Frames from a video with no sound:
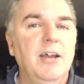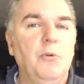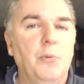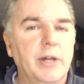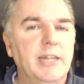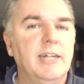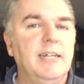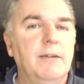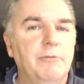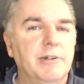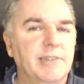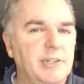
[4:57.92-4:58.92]
what they
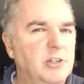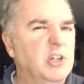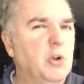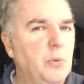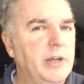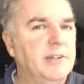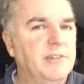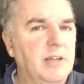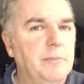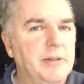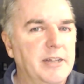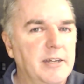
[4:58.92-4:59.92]
did was they took away
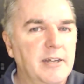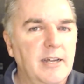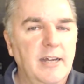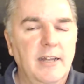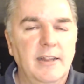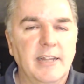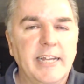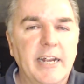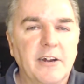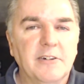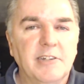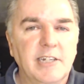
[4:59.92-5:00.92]
some of the
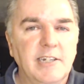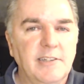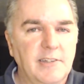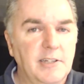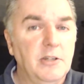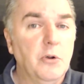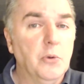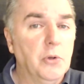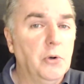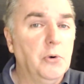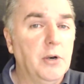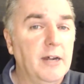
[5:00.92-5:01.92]
guarantees that the old
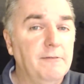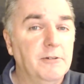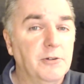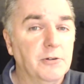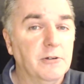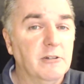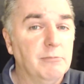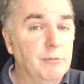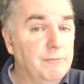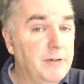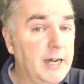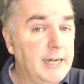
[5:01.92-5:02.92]
whole life insurance
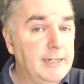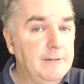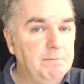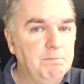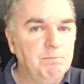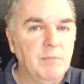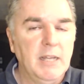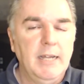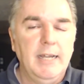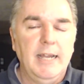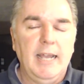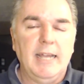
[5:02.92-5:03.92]
provided.
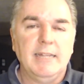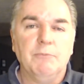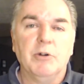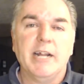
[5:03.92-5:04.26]
And then what